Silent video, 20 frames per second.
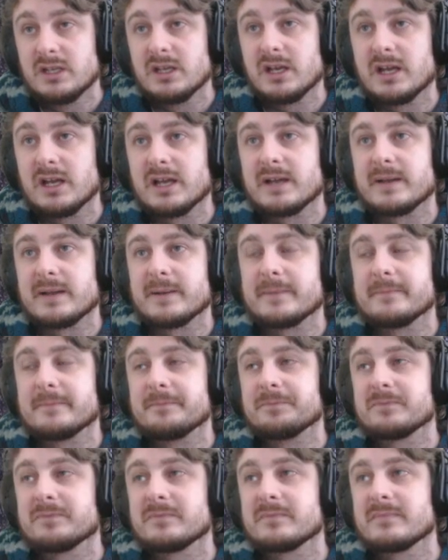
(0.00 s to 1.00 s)

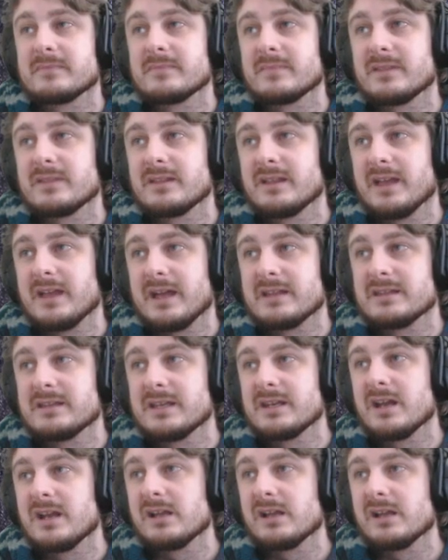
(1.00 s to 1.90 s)
And then